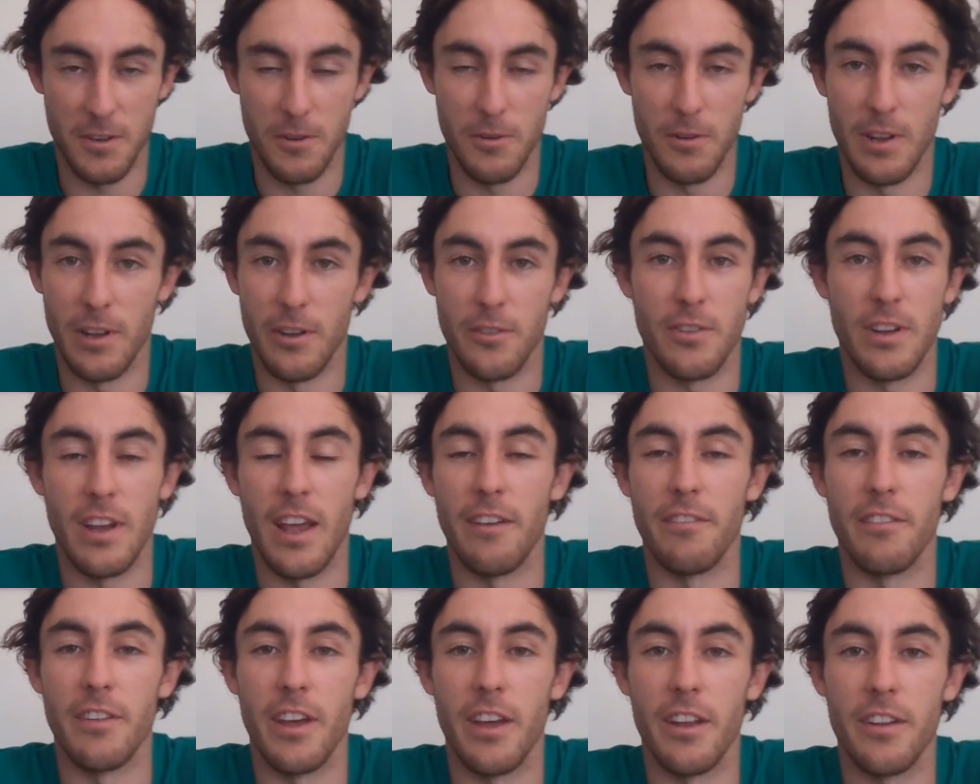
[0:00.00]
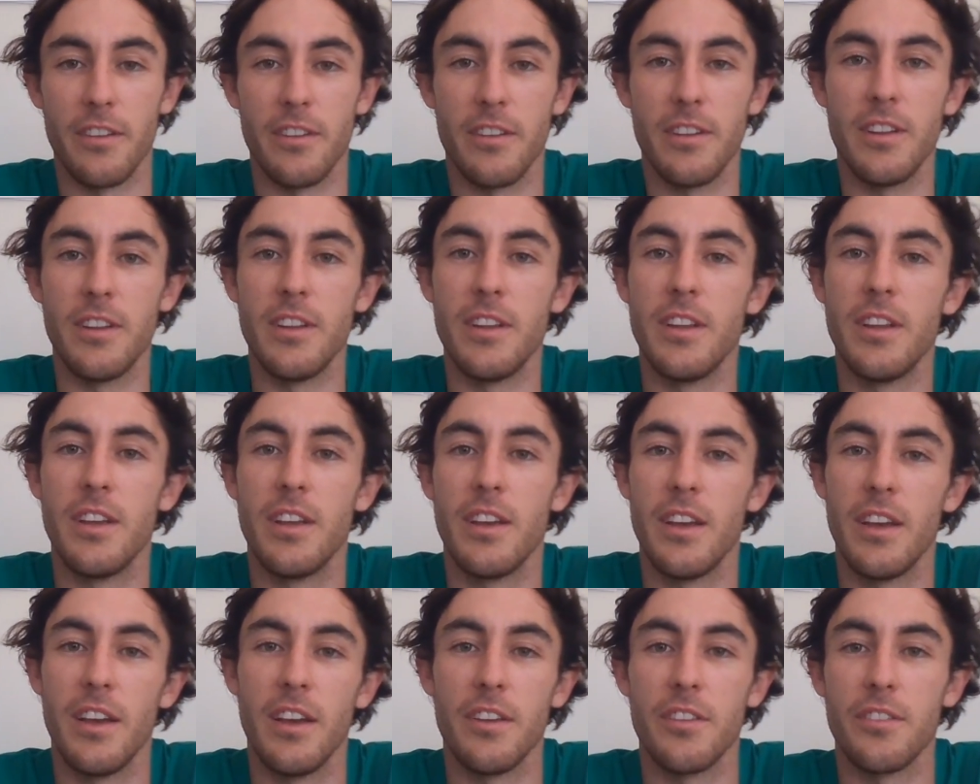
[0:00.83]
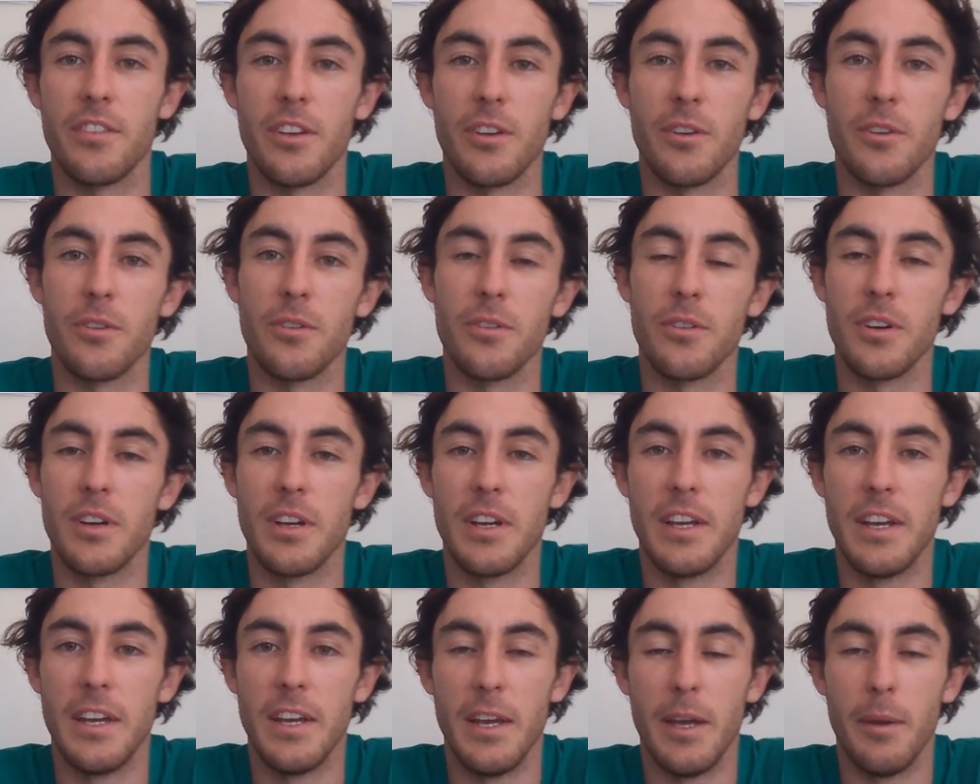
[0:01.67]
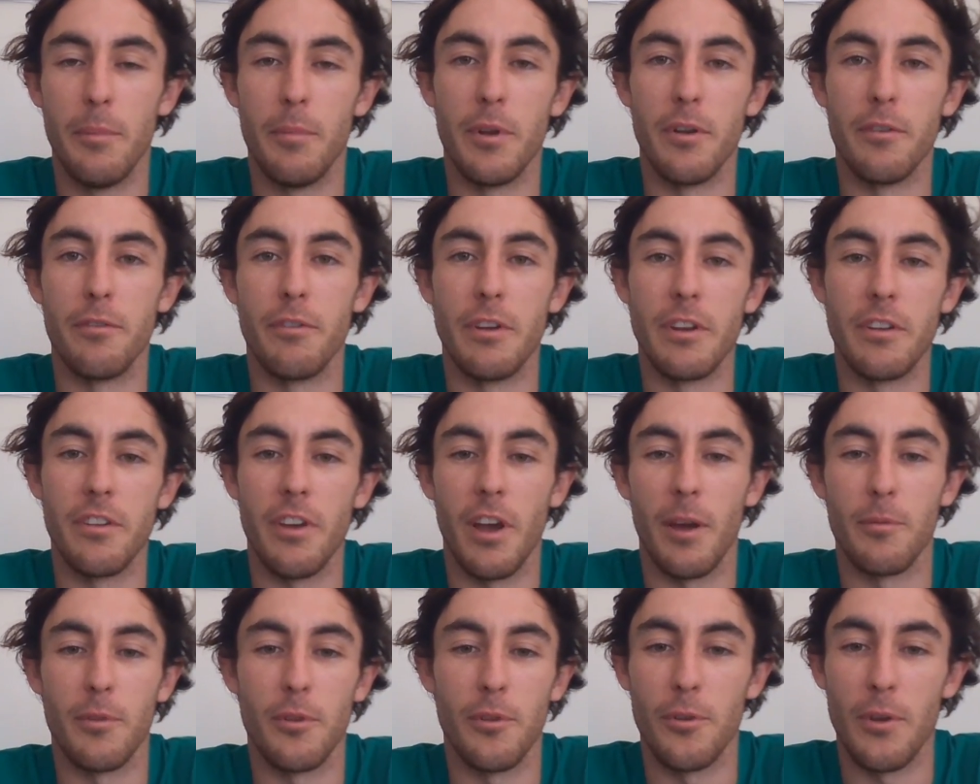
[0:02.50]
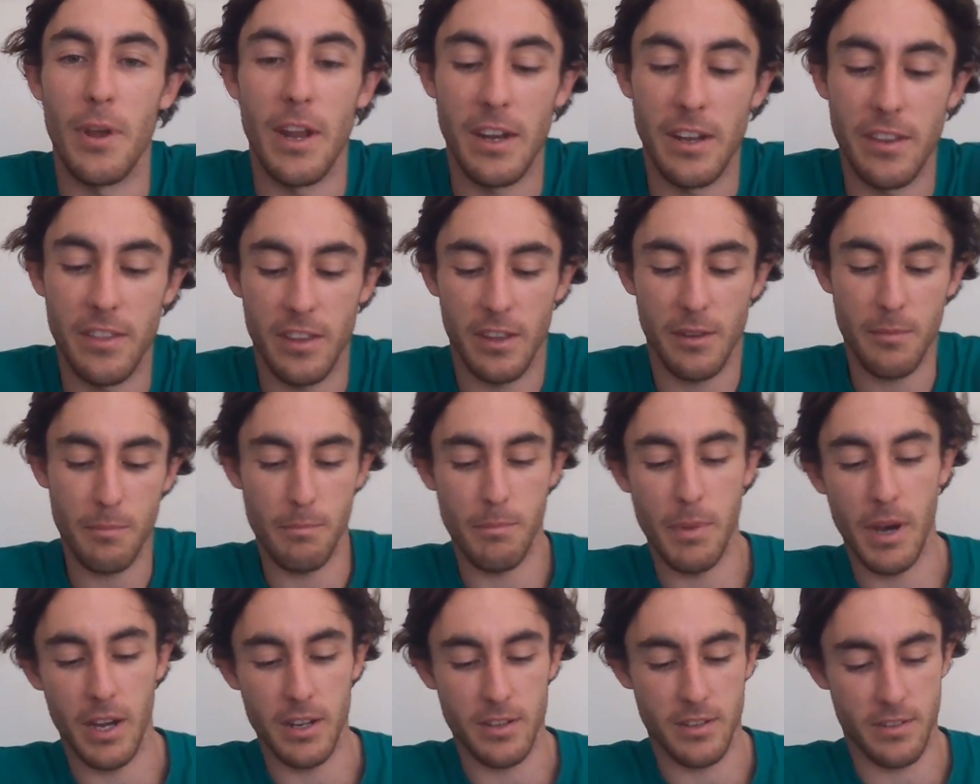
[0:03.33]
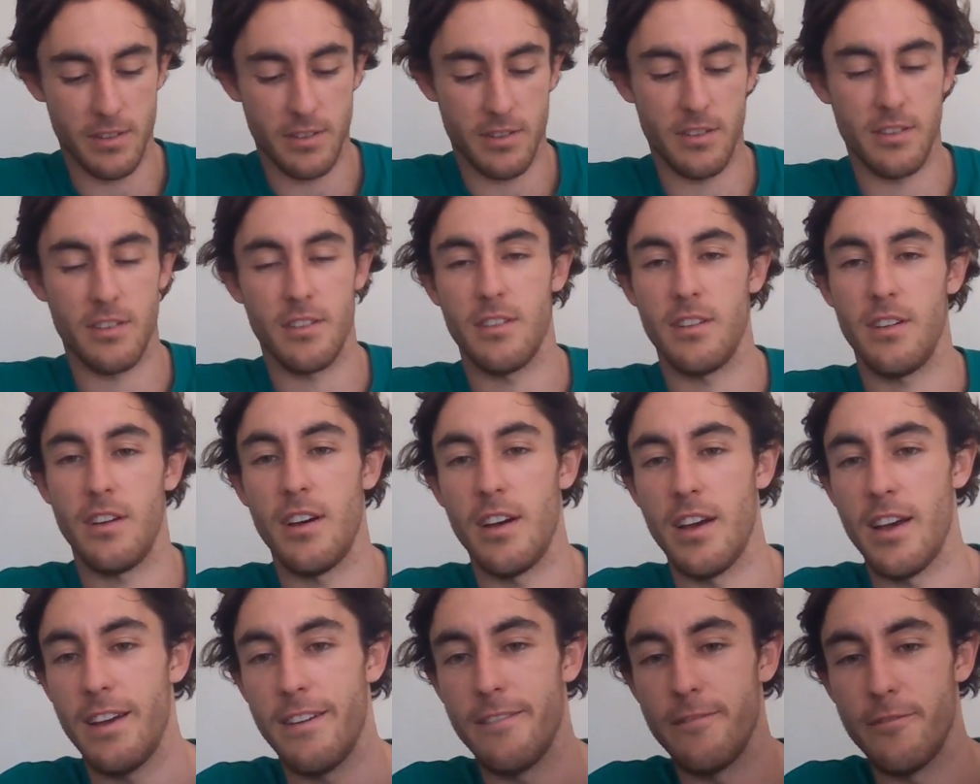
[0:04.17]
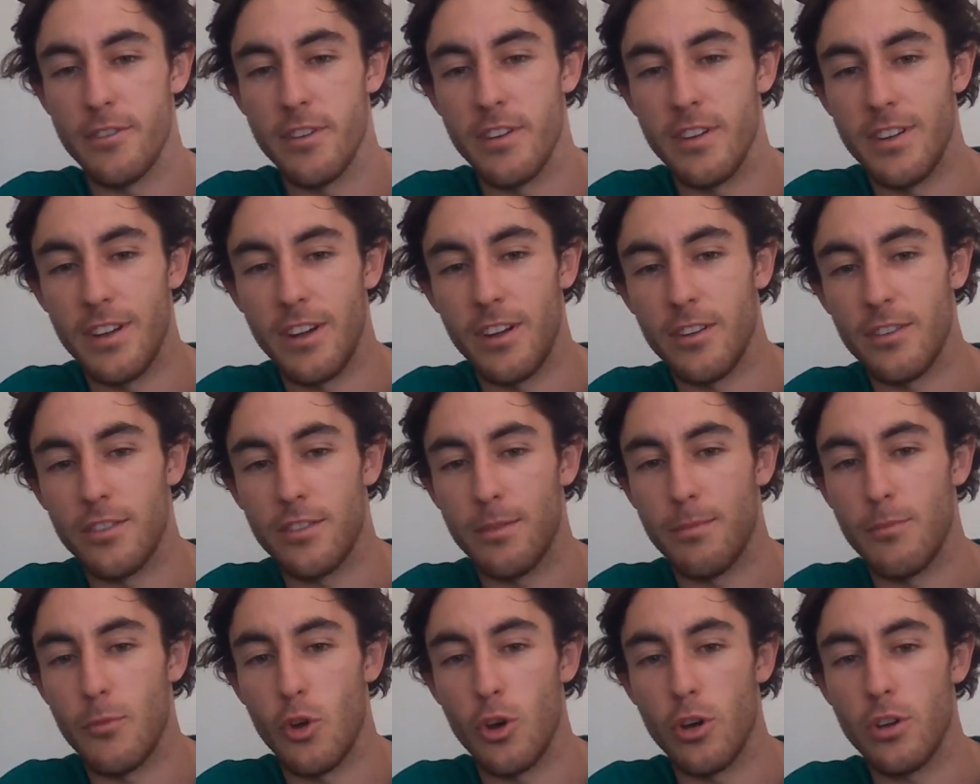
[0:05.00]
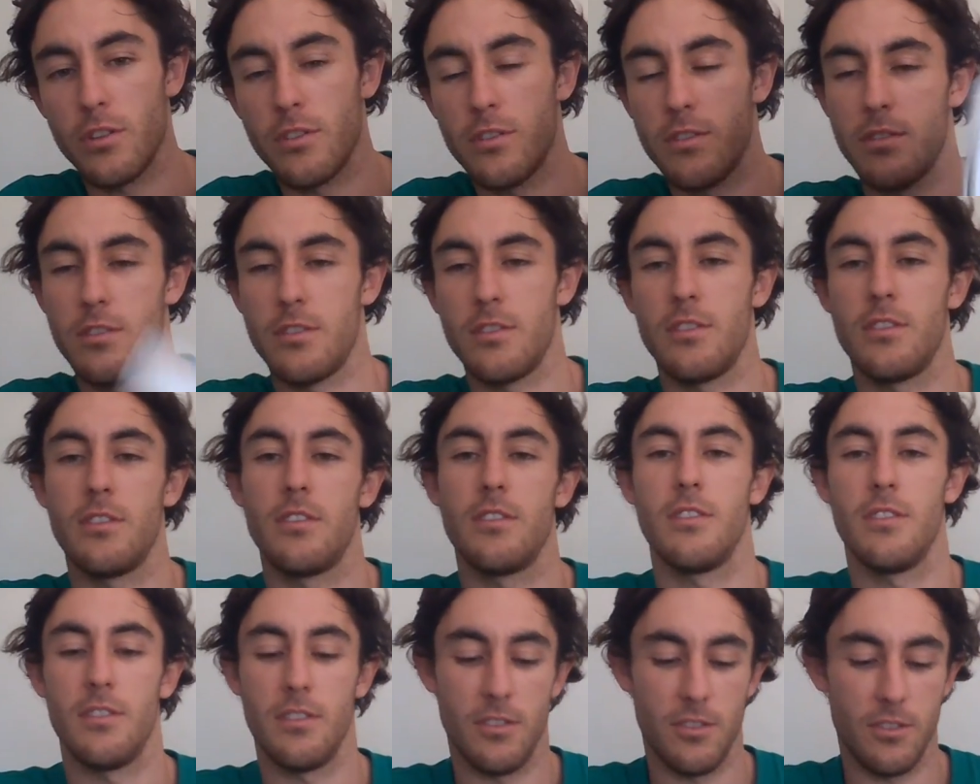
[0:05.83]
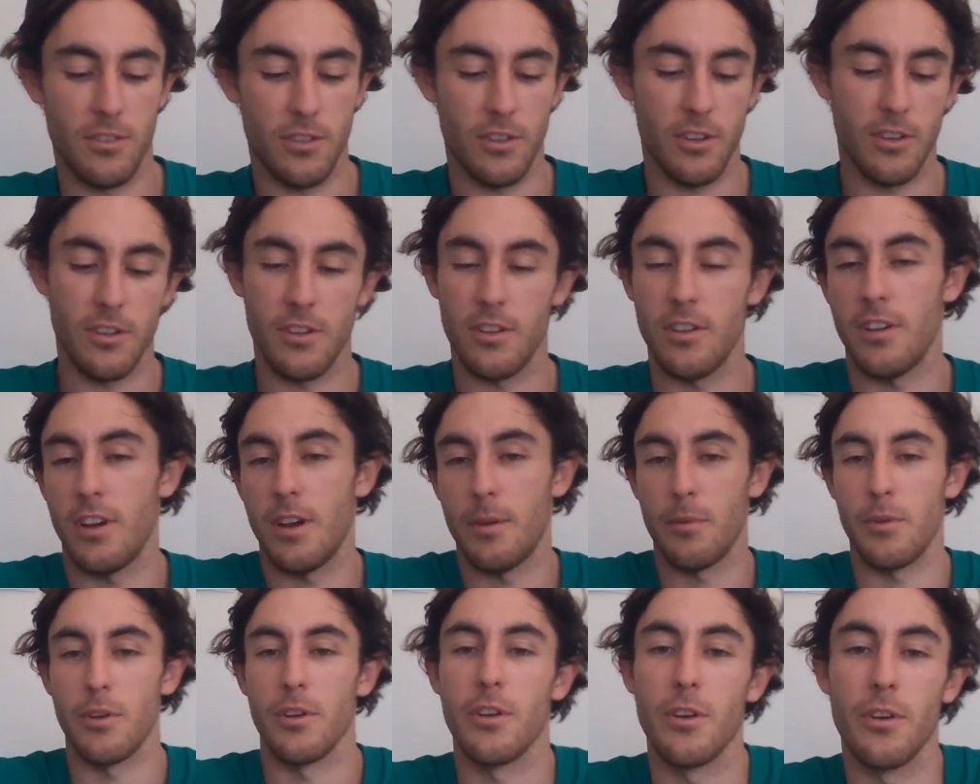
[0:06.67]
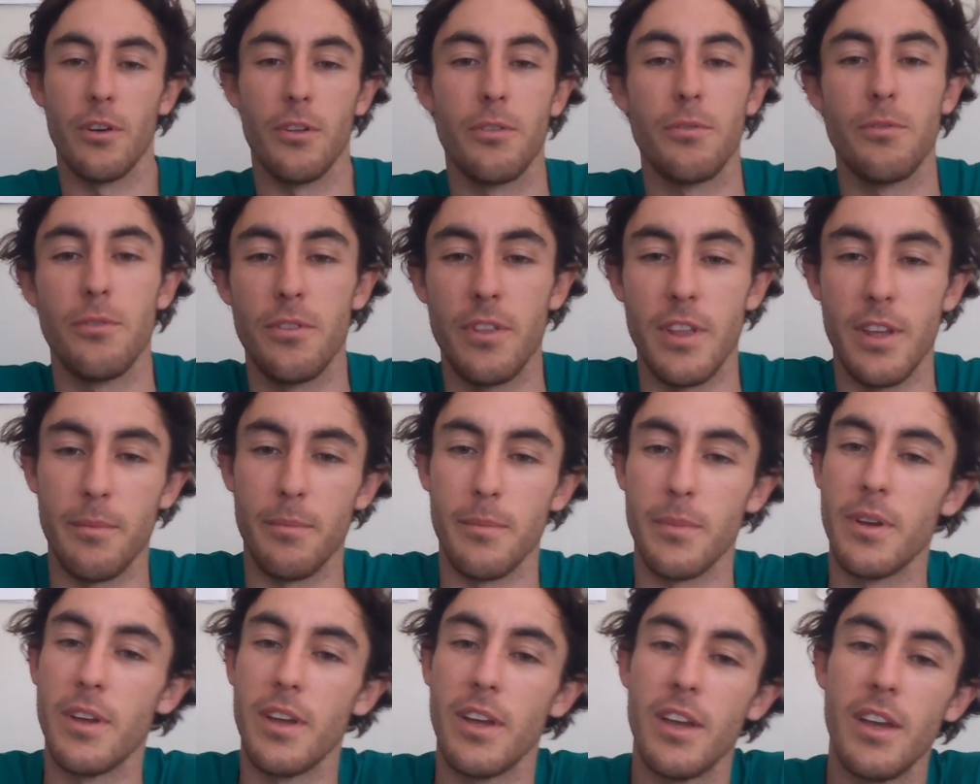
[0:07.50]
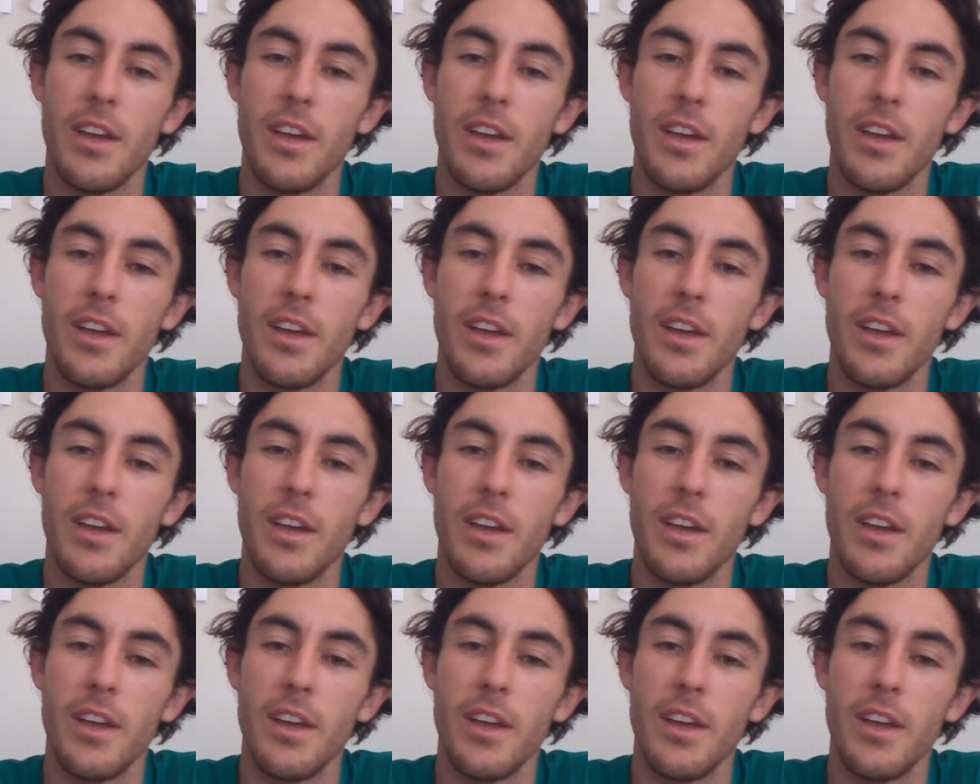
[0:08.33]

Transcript: I literally haven't had a single bit of free time to do anything, but I have written down some notes, so I'm going to go through them.